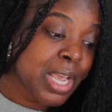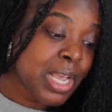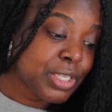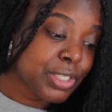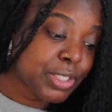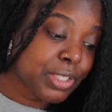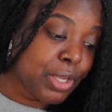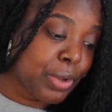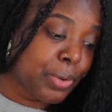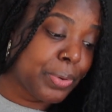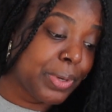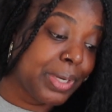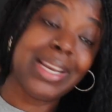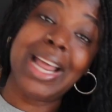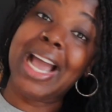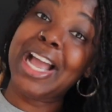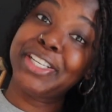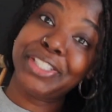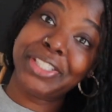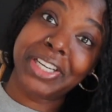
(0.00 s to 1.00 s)
So
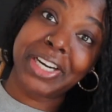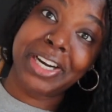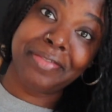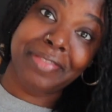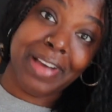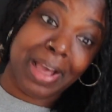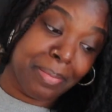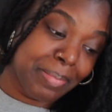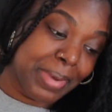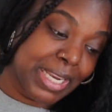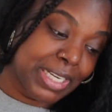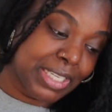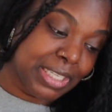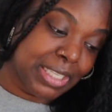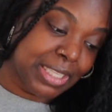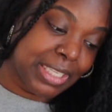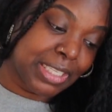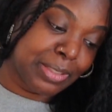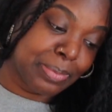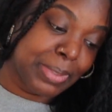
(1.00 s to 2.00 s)
not sure if I
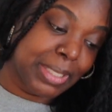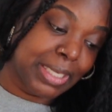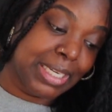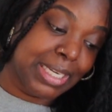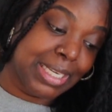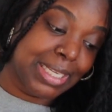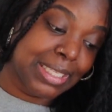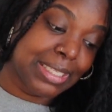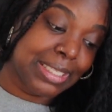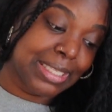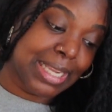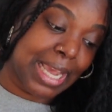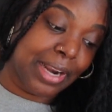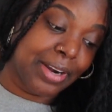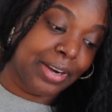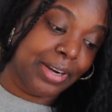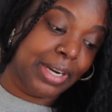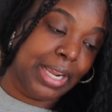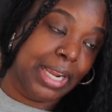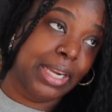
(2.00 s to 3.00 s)
mentioned this, but it is
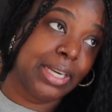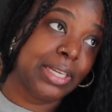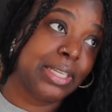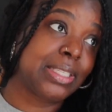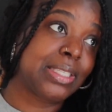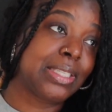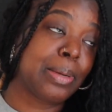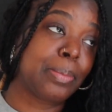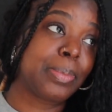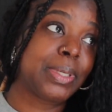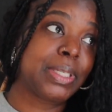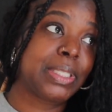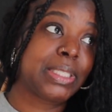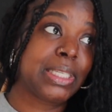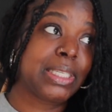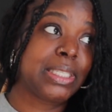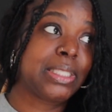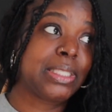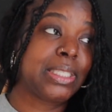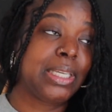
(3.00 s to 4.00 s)
Saturday, December
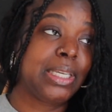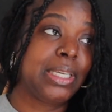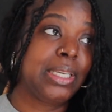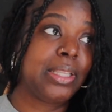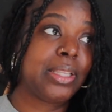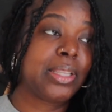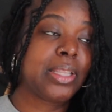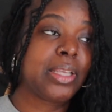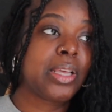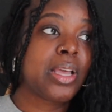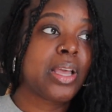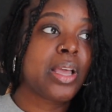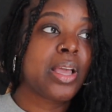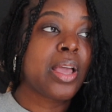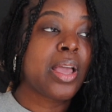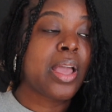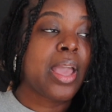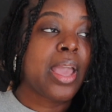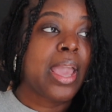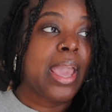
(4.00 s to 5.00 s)
16th.
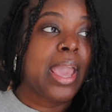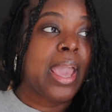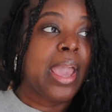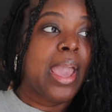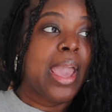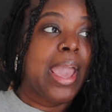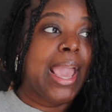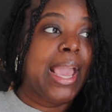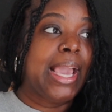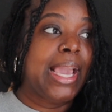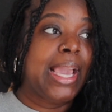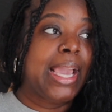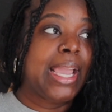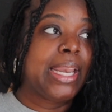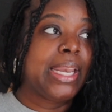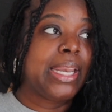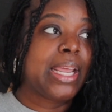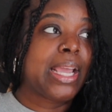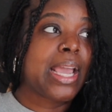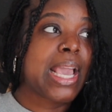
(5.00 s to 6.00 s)

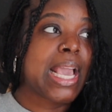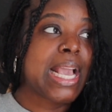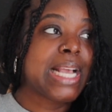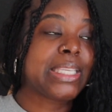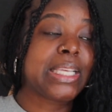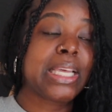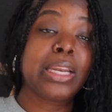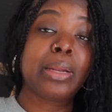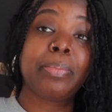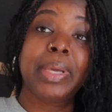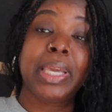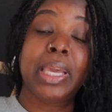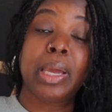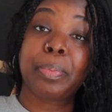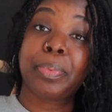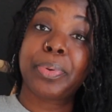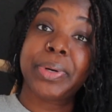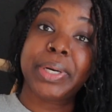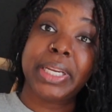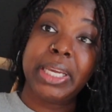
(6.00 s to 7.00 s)
And it's going to be a
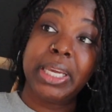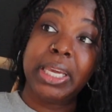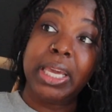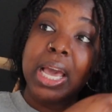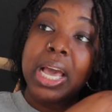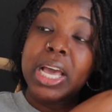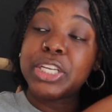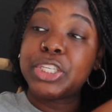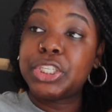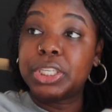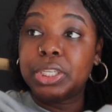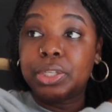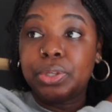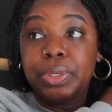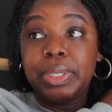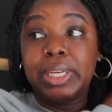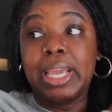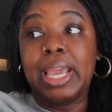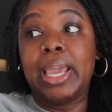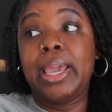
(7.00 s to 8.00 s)
pretty
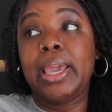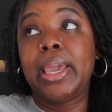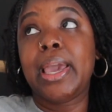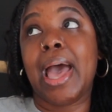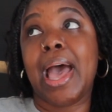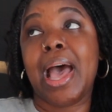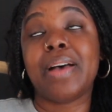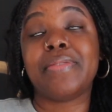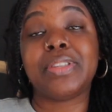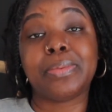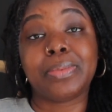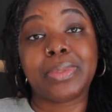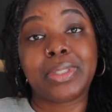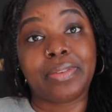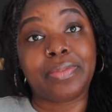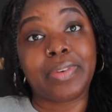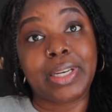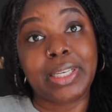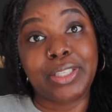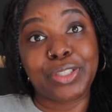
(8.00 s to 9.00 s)
chill day. I have some
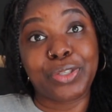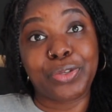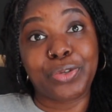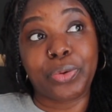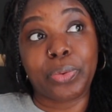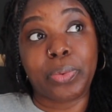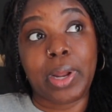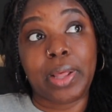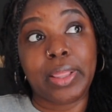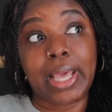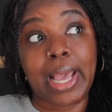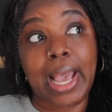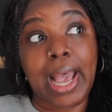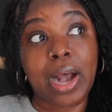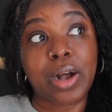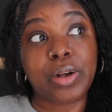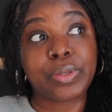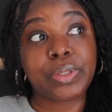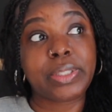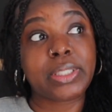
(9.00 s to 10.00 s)
stuff I need to do around the
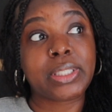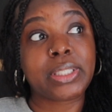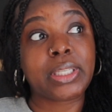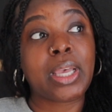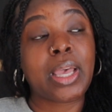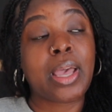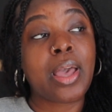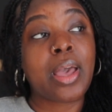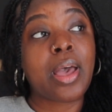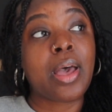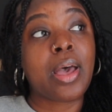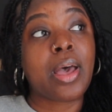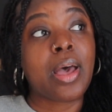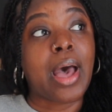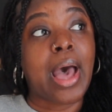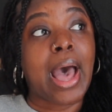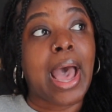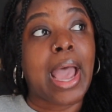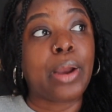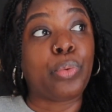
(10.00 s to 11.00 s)
house.
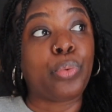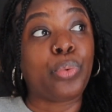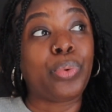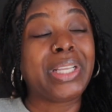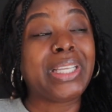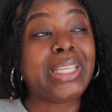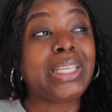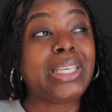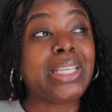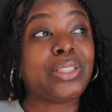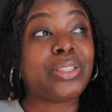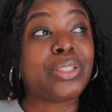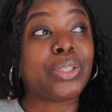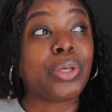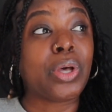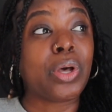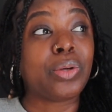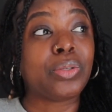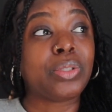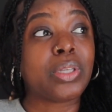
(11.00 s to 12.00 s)
I really need to
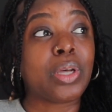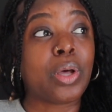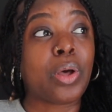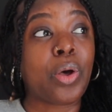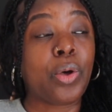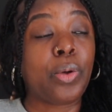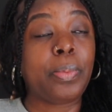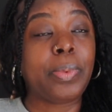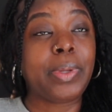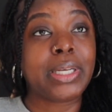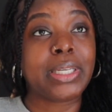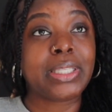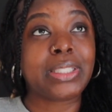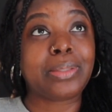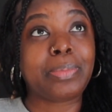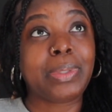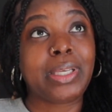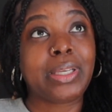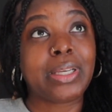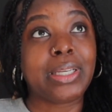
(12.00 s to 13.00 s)
go to Home Goods
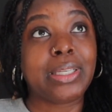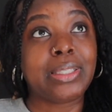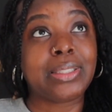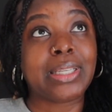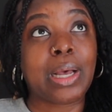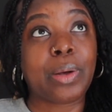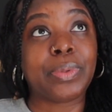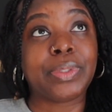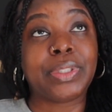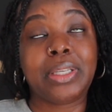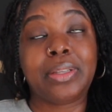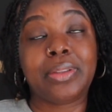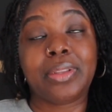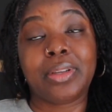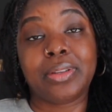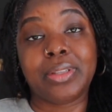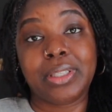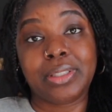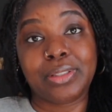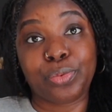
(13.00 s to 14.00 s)
because I was in
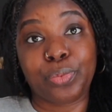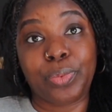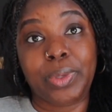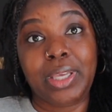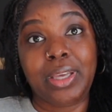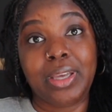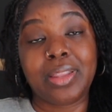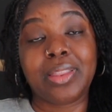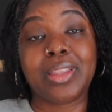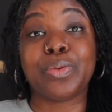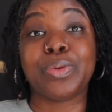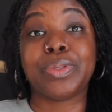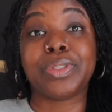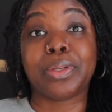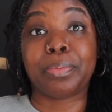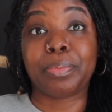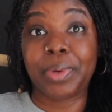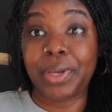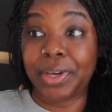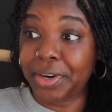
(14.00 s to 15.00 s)
there this week and there was
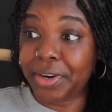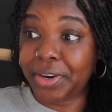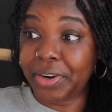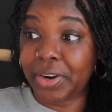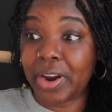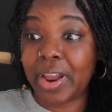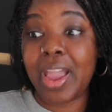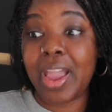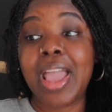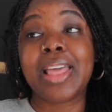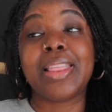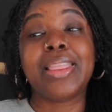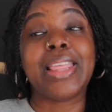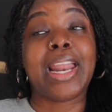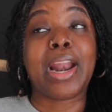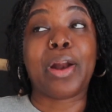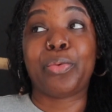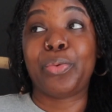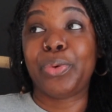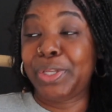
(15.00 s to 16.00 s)
a mirror
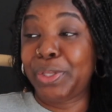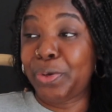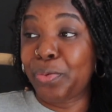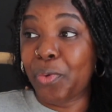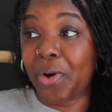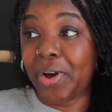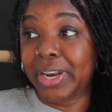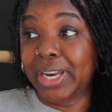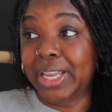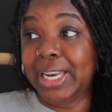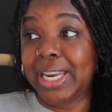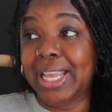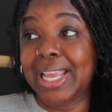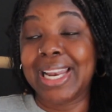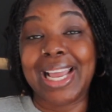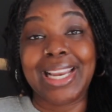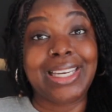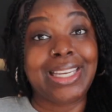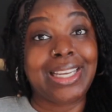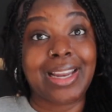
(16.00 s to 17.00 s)
that I really wanted and
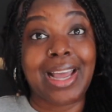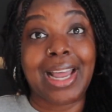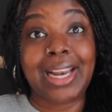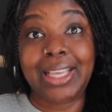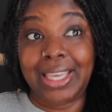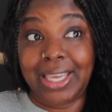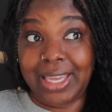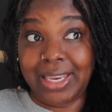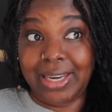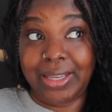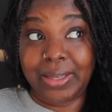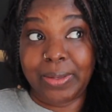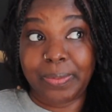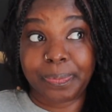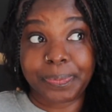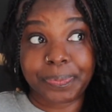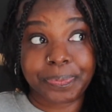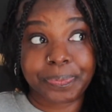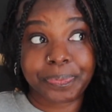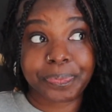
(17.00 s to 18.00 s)
I did not get it.
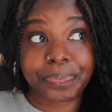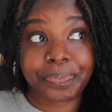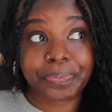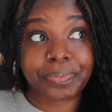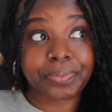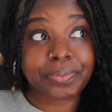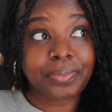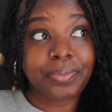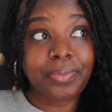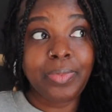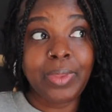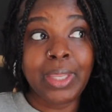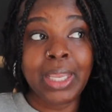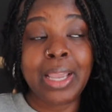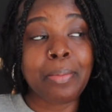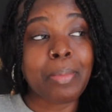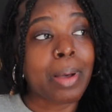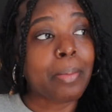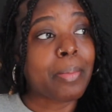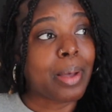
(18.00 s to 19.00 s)

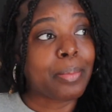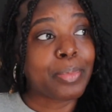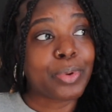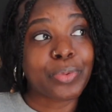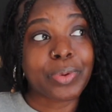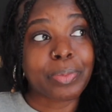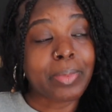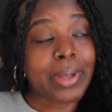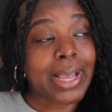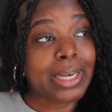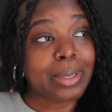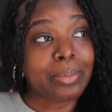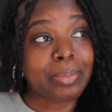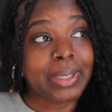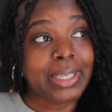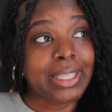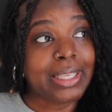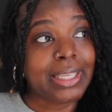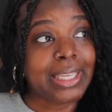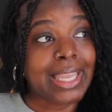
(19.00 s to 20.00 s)
And my mama reminded
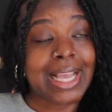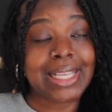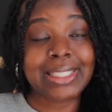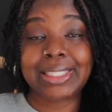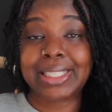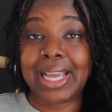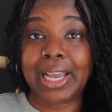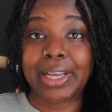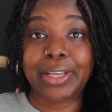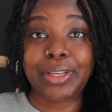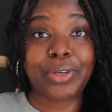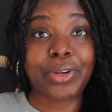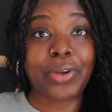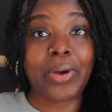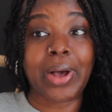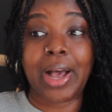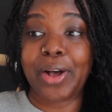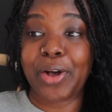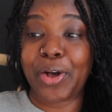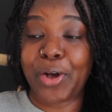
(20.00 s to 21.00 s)
me last night, you know
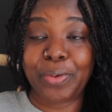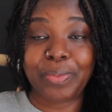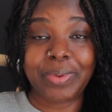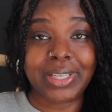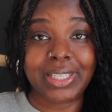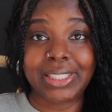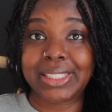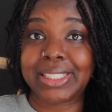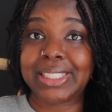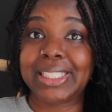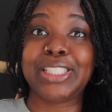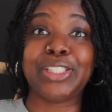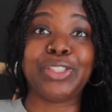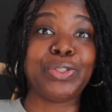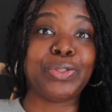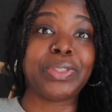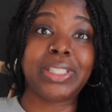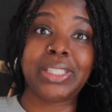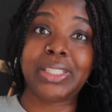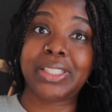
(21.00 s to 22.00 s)
how Home Goods is.
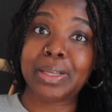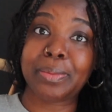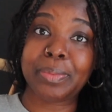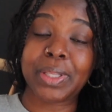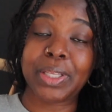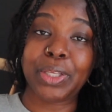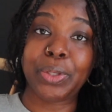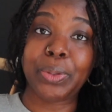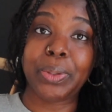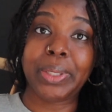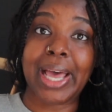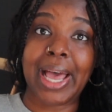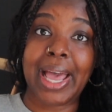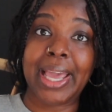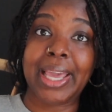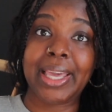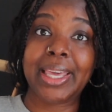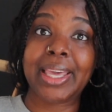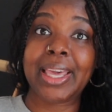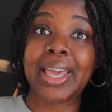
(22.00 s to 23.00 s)
You see something you
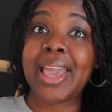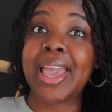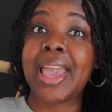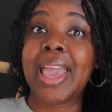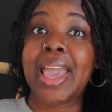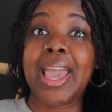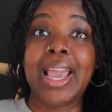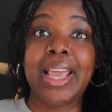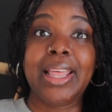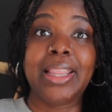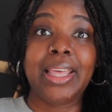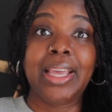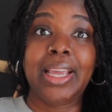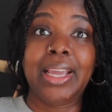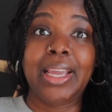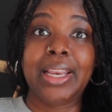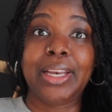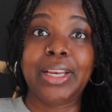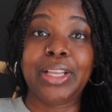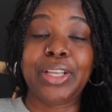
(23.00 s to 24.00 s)
like and
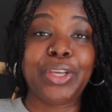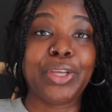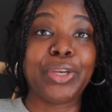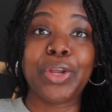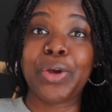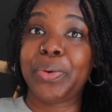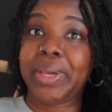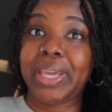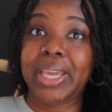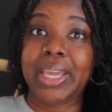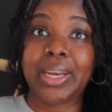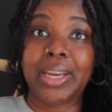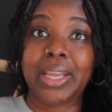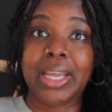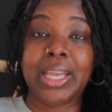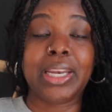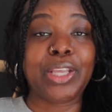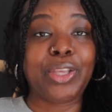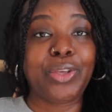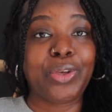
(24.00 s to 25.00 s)
then you don't get it
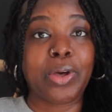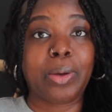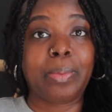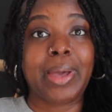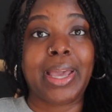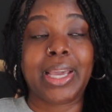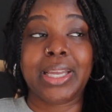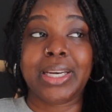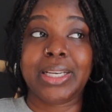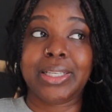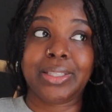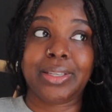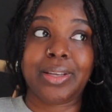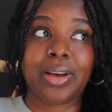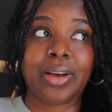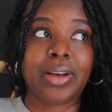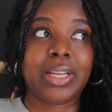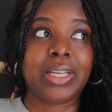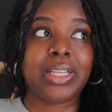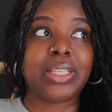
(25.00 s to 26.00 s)
and then you go back and it's
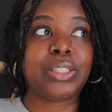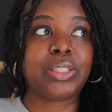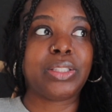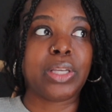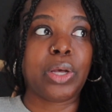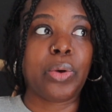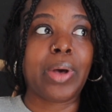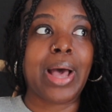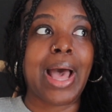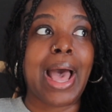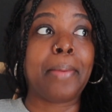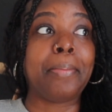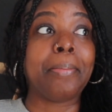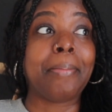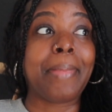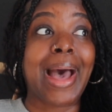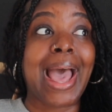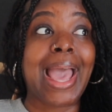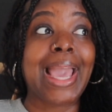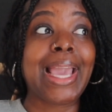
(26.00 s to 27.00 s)
gone. So I
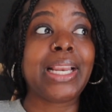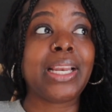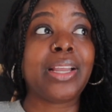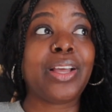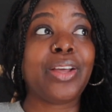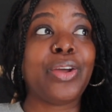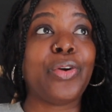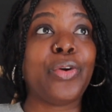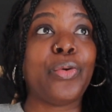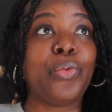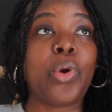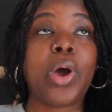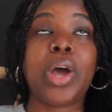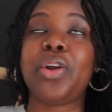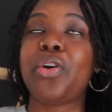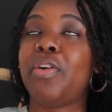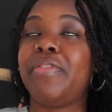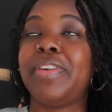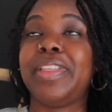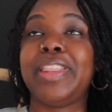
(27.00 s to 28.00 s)
might run
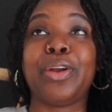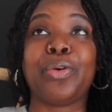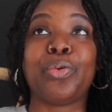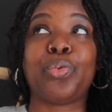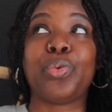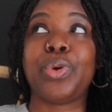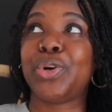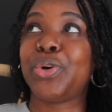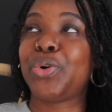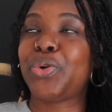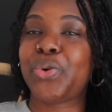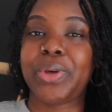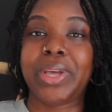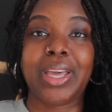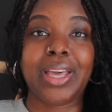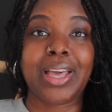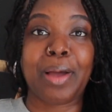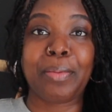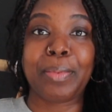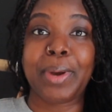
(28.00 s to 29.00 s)
over there real
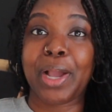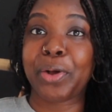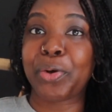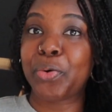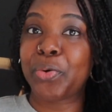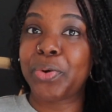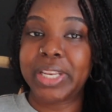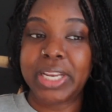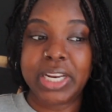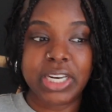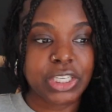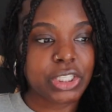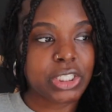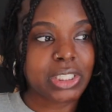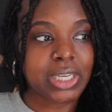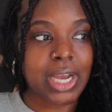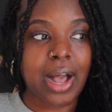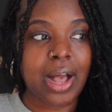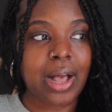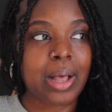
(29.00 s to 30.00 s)
quick. I'm not going there to
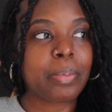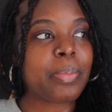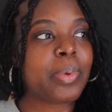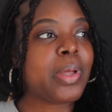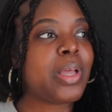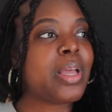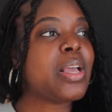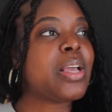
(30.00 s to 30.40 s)
shop,